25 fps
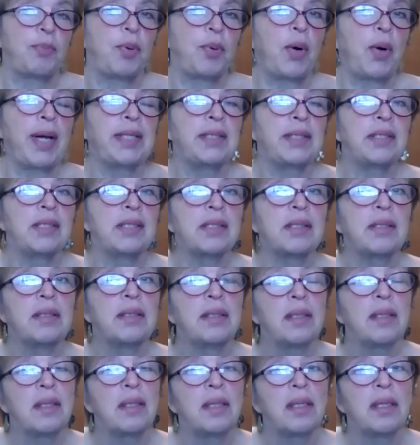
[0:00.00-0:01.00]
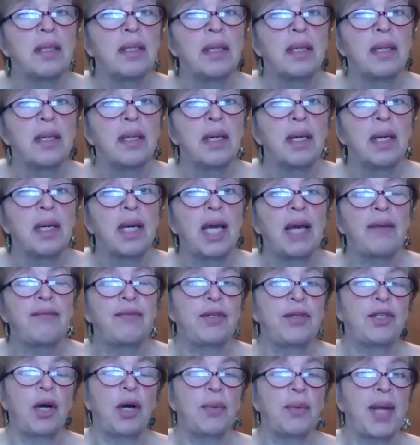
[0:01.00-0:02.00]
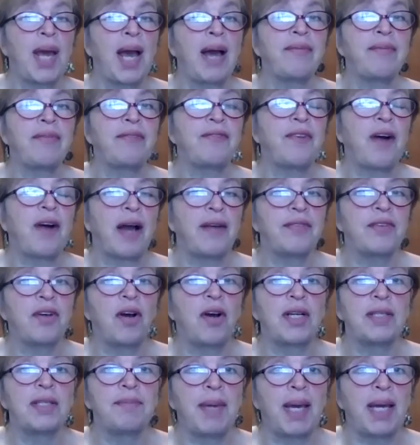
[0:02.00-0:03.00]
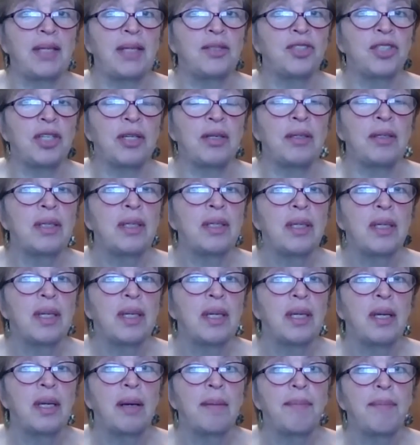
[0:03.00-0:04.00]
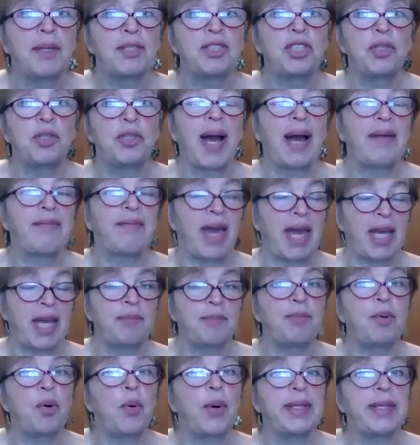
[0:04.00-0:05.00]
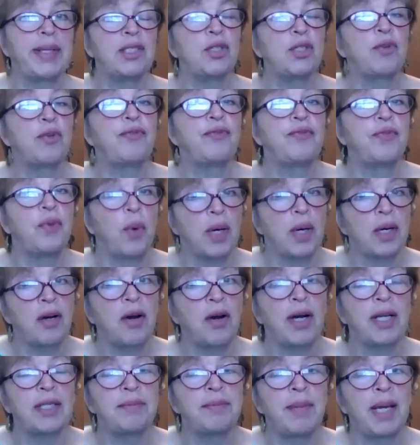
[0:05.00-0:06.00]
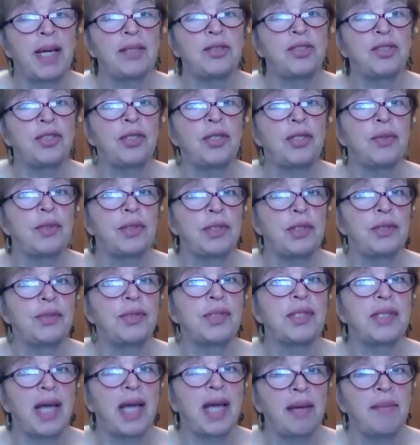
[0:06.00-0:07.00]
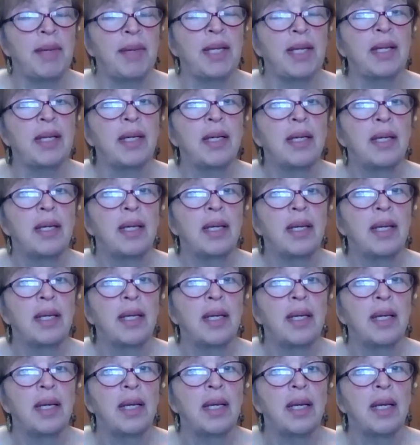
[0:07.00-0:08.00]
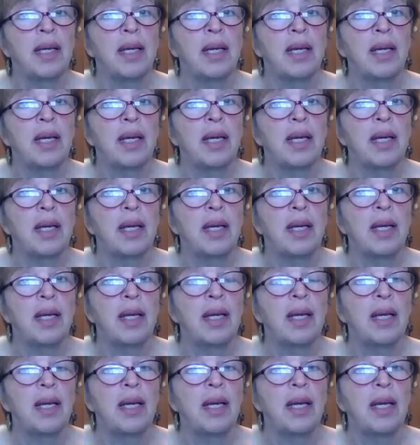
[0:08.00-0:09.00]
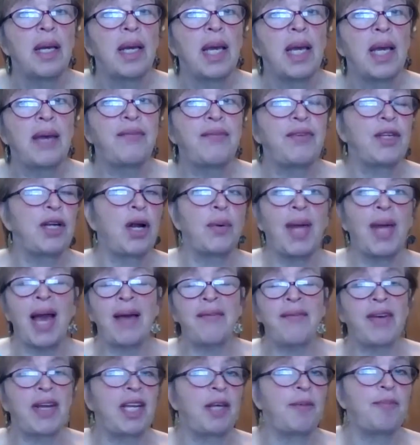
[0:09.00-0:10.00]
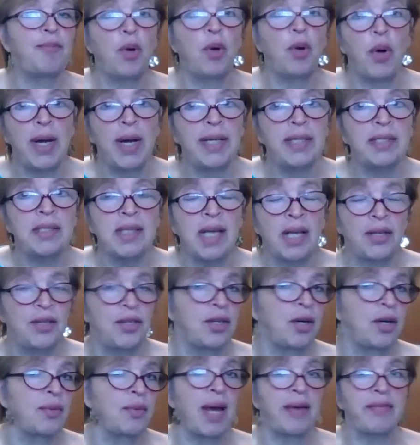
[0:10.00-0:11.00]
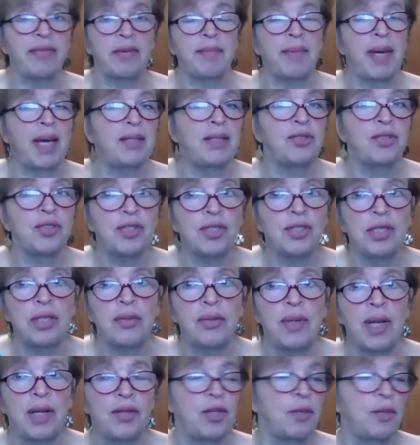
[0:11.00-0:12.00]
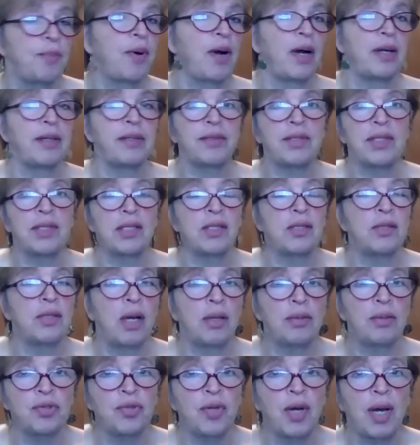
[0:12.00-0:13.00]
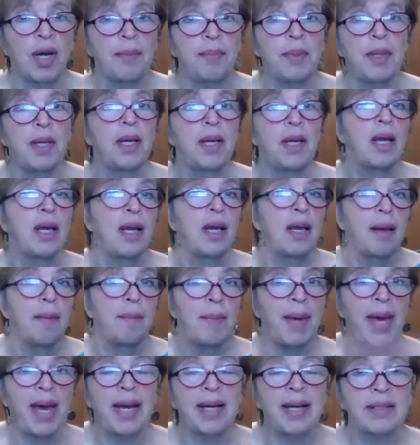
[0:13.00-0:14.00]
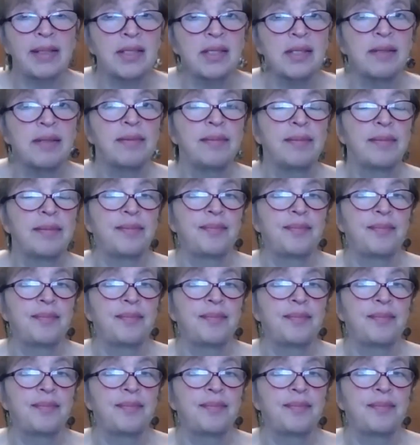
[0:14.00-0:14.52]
your points. If you don't have a five card major, yeah. but you have eight points in a four card major, you can use Stayman. If you don't have any points and you don't have a major suit and your partner says no trump, pass.